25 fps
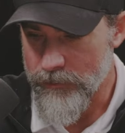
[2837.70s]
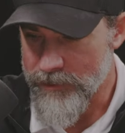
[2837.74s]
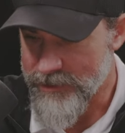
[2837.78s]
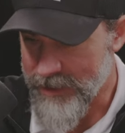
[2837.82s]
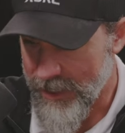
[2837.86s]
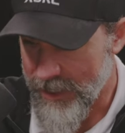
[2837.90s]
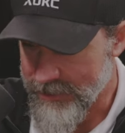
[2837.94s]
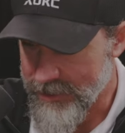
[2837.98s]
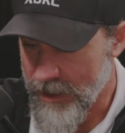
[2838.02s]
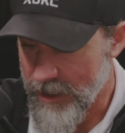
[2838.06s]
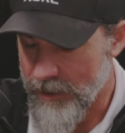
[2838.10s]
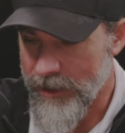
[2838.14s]
we
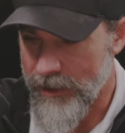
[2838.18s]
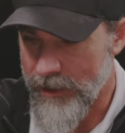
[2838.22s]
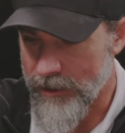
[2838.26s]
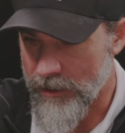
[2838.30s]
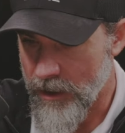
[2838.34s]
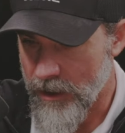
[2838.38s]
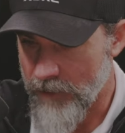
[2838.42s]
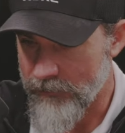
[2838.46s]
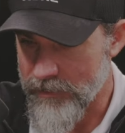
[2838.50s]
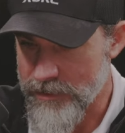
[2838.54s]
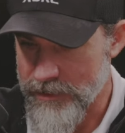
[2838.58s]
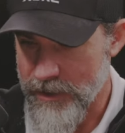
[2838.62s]
sat down, had a
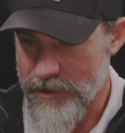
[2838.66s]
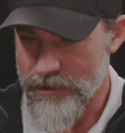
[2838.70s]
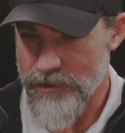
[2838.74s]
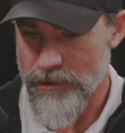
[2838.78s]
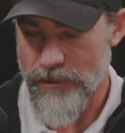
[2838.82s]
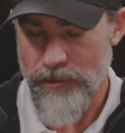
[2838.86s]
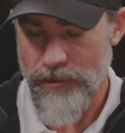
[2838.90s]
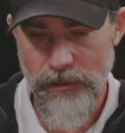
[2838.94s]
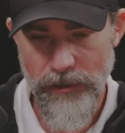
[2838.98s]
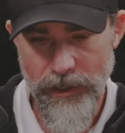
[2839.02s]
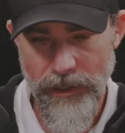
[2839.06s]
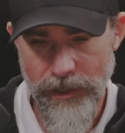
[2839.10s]

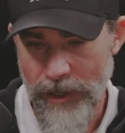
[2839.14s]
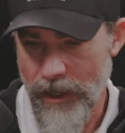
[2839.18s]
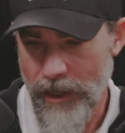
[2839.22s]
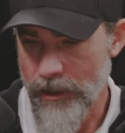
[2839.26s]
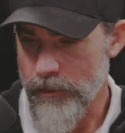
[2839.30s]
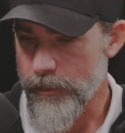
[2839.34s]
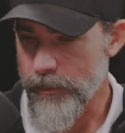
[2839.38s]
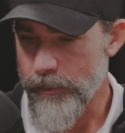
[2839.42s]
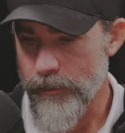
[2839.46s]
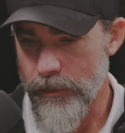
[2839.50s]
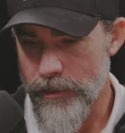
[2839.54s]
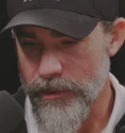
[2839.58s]
conversation, and go, hey, how
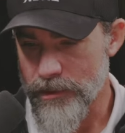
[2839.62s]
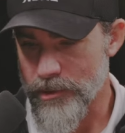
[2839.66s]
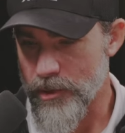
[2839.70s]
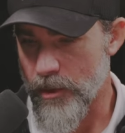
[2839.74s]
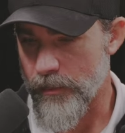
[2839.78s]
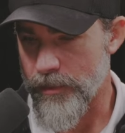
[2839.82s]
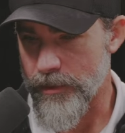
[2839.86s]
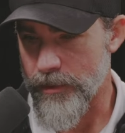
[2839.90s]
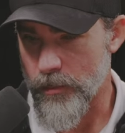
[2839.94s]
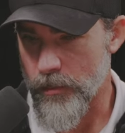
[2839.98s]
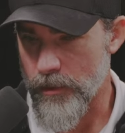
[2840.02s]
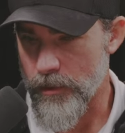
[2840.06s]
do we want to show
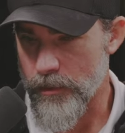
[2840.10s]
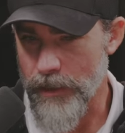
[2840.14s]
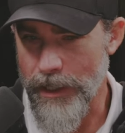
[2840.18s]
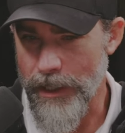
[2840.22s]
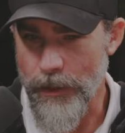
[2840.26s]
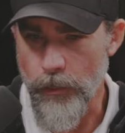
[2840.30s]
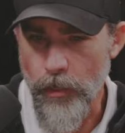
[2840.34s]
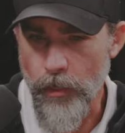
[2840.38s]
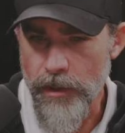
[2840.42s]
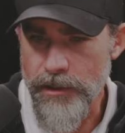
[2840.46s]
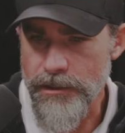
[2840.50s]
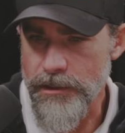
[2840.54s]
up in the world?
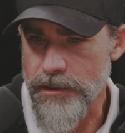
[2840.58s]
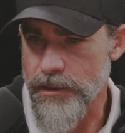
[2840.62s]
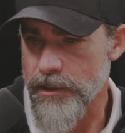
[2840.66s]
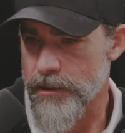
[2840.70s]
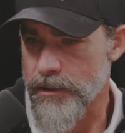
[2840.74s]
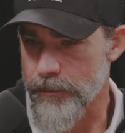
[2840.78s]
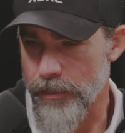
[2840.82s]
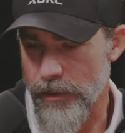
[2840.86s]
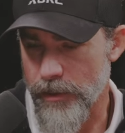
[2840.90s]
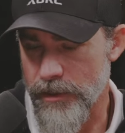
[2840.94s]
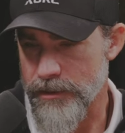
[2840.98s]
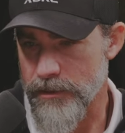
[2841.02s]
Like, what does a
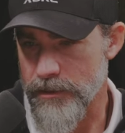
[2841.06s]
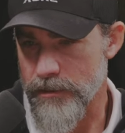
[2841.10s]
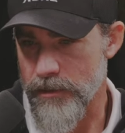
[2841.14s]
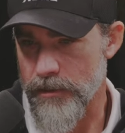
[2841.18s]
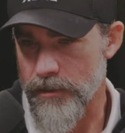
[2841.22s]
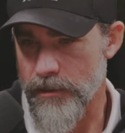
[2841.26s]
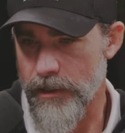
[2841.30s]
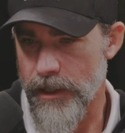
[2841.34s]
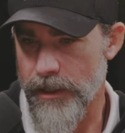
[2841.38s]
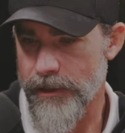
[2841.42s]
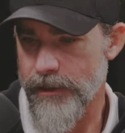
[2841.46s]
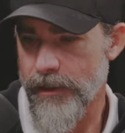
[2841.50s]
good person
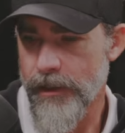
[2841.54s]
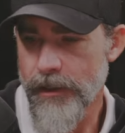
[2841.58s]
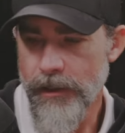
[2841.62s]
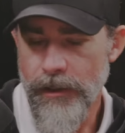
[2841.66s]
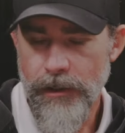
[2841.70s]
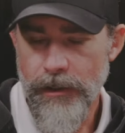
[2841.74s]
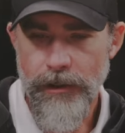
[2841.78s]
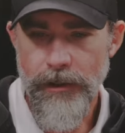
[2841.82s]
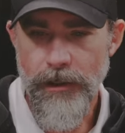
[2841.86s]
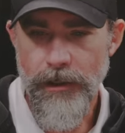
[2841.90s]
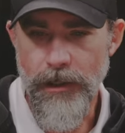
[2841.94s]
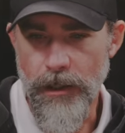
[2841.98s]
look like?
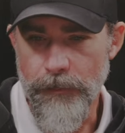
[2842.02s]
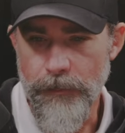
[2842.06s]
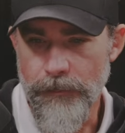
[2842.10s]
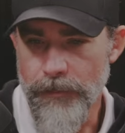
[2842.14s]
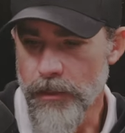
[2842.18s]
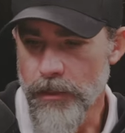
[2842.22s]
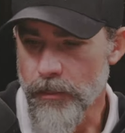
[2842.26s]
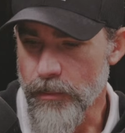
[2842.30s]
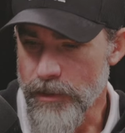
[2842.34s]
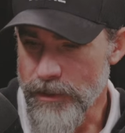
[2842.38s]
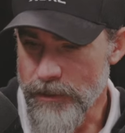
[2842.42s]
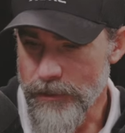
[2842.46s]
Um,
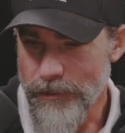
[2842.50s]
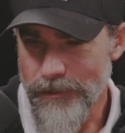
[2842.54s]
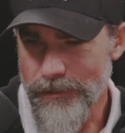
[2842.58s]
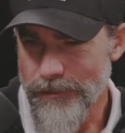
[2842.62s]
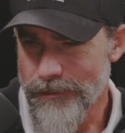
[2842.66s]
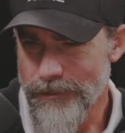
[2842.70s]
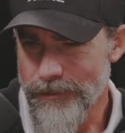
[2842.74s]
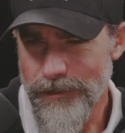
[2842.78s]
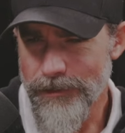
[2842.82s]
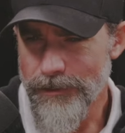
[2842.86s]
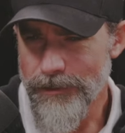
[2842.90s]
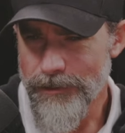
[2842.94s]
and we,
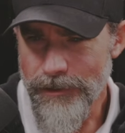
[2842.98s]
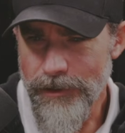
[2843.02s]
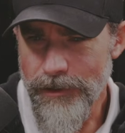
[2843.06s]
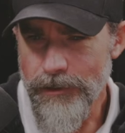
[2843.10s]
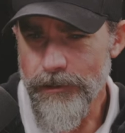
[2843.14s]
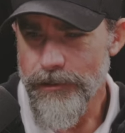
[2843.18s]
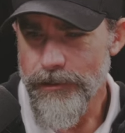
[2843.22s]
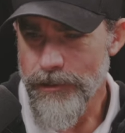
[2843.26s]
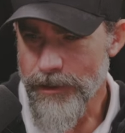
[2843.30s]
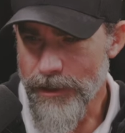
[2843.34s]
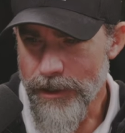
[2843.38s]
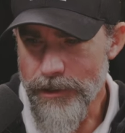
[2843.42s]

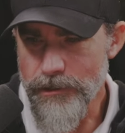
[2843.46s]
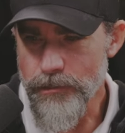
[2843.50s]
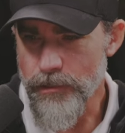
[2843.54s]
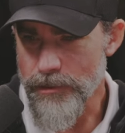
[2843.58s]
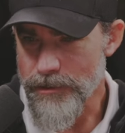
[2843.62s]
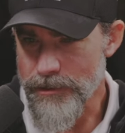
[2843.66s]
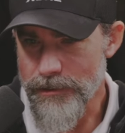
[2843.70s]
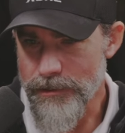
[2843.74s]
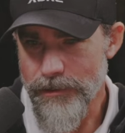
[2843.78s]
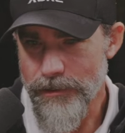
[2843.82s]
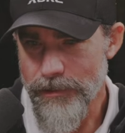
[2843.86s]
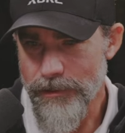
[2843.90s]
the kids
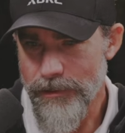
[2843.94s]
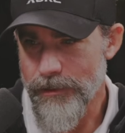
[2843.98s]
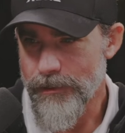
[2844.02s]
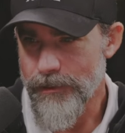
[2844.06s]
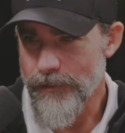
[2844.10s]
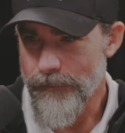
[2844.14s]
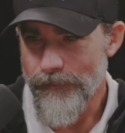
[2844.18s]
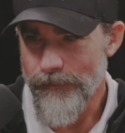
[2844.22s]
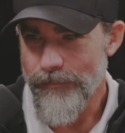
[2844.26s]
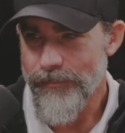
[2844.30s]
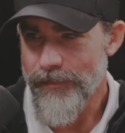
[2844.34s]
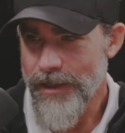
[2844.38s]
will,
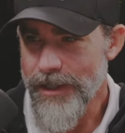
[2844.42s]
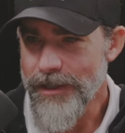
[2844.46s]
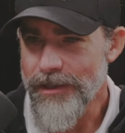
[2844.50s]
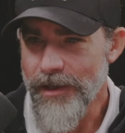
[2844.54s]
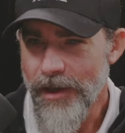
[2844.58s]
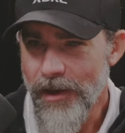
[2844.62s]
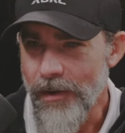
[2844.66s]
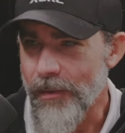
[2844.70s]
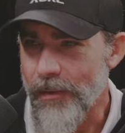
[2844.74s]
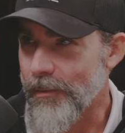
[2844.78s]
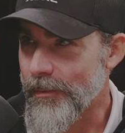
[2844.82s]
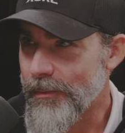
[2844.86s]
they
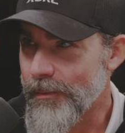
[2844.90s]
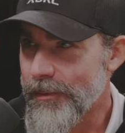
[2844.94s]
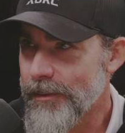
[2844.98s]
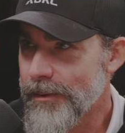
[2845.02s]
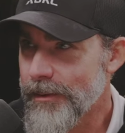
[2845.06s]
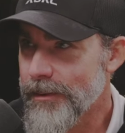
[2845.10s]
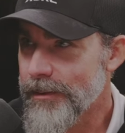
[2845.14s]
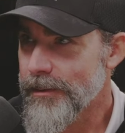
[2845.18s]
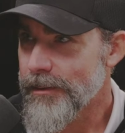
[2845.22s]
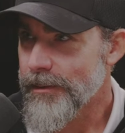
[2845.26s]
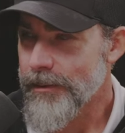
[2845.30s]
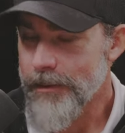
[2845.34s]
know.
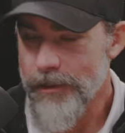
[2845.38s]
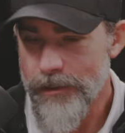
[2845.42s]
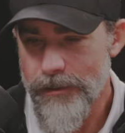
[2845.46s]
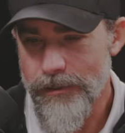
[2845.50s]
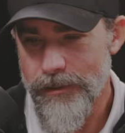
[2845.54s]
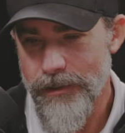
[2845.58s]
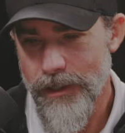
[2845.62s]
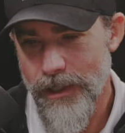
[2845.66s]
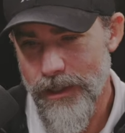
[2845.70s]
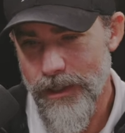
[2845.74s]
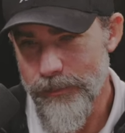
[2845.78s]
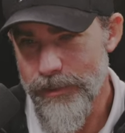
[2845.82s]
Oh,
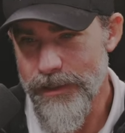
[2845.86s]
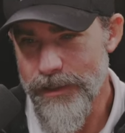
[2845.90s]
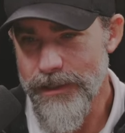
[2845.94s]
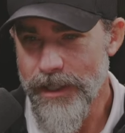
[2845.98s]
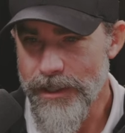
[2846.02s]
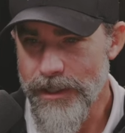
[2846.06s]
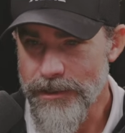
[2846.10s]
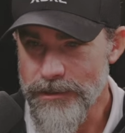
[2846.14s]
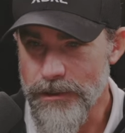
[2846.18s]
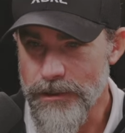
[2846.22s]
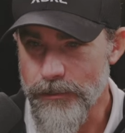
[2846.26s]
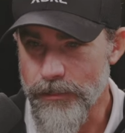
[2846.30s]
you got to be
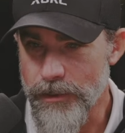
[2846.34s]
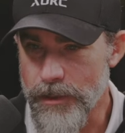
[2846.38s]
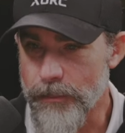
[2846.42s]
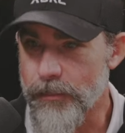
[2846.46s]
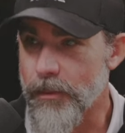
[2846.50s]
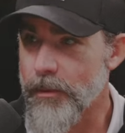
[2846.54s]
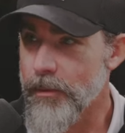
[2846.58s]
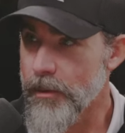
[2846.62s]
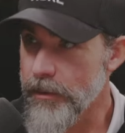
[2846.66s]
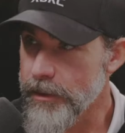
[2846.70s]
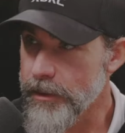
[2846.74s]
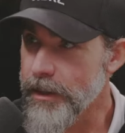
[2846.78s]
nice to
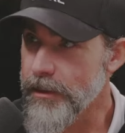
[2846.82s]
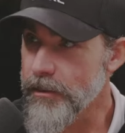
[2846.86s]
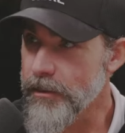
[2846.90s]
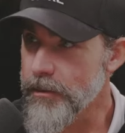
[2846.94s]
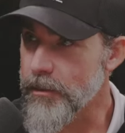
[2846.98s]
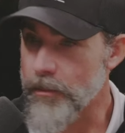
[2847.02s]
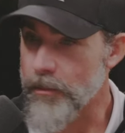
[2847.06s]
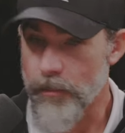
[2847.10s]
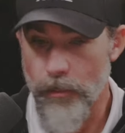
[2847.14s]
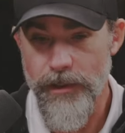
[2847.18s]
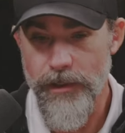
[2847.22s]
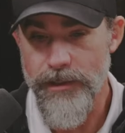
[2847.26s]
people. Okay,
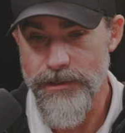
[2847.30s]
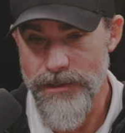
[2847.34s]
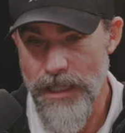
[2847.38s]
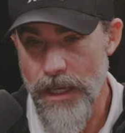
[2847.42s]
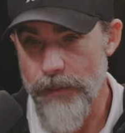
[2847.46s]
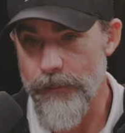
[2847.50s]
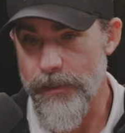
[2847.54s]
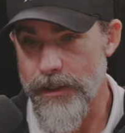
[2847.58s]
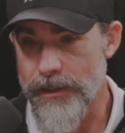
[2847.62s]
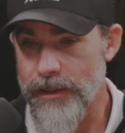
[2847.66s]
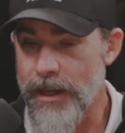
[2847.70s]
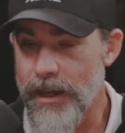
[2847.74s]
cool. What does
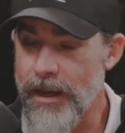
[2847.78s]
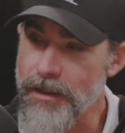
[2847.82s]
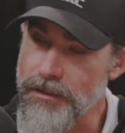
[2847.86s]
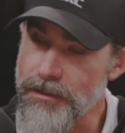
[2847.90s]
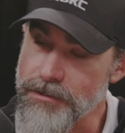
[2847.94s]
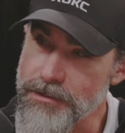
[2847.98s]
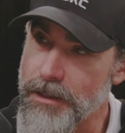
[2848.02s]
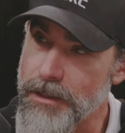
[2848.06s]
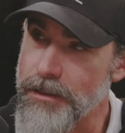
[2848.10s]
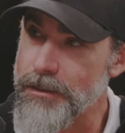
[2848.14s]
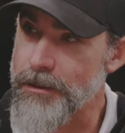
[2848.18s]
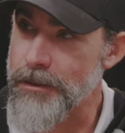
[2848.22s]
that mean? How
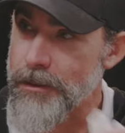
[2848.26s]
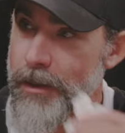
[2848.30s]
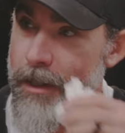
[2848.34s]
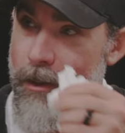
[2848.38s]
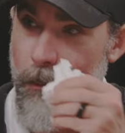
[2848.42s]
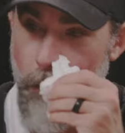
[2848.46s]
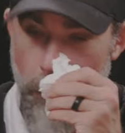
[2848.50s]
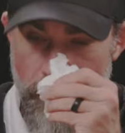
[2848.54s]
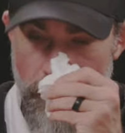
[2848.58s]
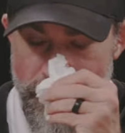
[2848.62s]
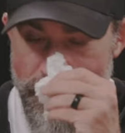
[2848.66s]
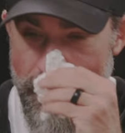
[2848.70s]
does that, you know,
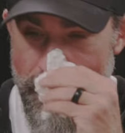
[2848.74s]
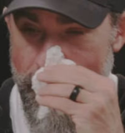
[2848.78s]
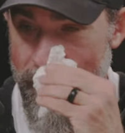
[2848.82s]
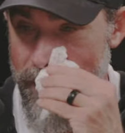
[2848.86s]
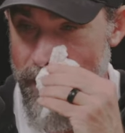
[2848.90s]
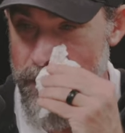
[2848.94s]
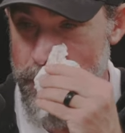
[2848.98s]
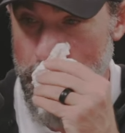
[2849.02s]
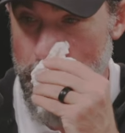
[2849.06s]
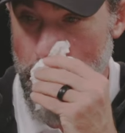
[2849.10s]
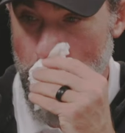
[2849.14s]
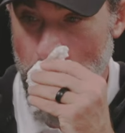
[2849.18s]
like, what does that
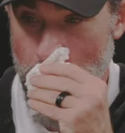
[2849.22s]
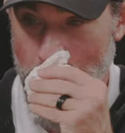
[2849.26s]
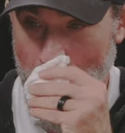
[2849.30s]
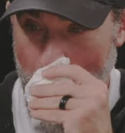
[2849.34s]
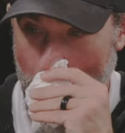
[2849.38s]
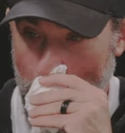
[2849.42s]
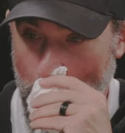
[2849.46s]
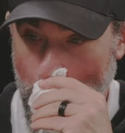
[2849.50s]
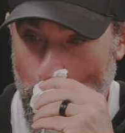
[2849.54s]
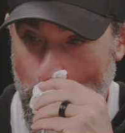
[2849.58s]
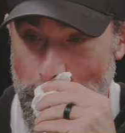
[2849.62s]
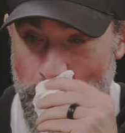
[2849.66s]
actually look
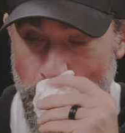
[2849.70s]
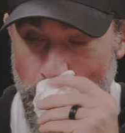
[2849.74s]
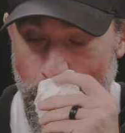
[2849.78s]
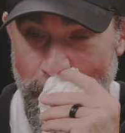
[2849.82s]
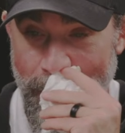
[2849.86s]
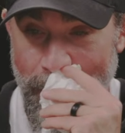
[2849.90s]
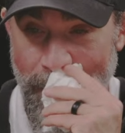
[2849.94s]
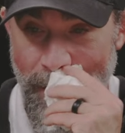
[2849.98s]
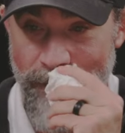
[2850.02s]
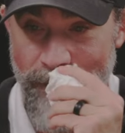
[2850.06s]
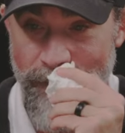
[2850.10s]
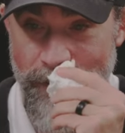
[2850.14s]
like? Right. So
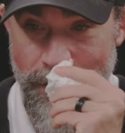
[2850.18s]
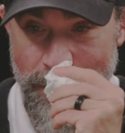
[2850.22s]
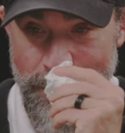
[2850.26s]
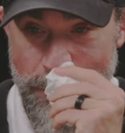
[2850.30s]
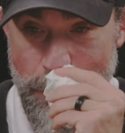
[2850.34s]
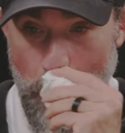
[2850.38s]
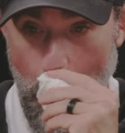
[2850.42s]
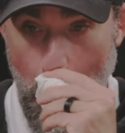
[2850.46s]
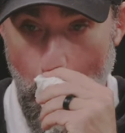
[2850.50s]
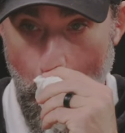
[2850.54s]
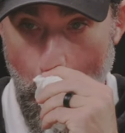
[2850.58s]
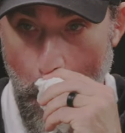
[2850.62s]
we have
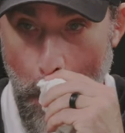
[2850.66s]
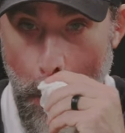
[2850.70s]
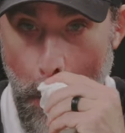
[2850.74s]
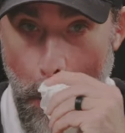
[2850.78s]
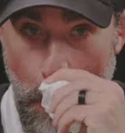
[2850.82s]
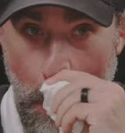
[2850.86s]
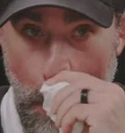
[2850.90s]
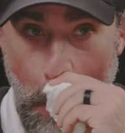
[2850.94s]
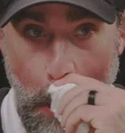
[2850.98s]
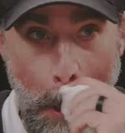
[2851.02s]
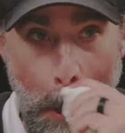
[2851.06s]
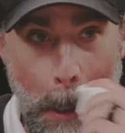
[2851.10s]
this,
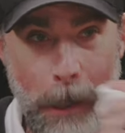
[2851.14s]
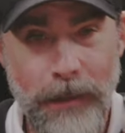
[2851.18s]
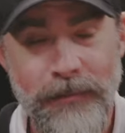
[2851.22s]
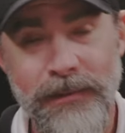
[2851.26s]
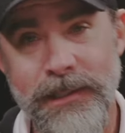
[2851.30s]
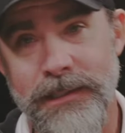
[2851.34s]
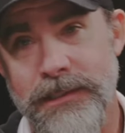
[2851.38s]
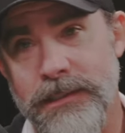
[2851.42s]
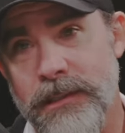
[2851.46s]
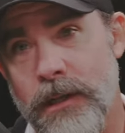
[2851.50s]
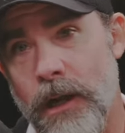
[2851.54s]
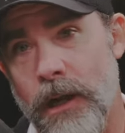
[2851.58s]

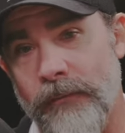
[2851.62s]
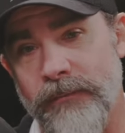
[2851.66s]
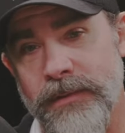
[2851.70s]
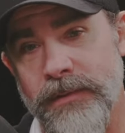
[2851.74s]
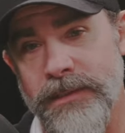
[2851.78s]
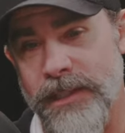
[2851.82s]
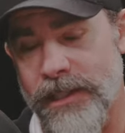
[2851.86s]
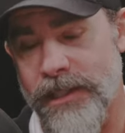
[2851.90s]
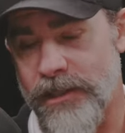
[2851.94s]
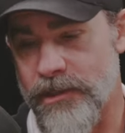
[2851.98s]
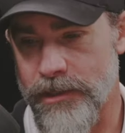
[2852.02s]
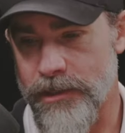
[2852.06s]
this
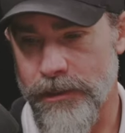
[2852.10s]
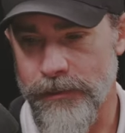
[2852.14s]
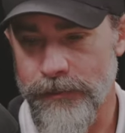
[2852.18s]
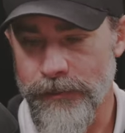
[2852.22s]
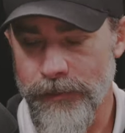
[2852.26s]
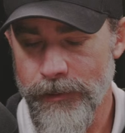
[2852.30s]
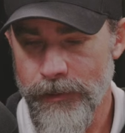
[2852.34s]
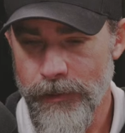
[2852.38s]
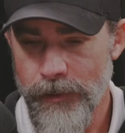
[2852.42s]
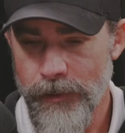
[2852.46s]
conversation.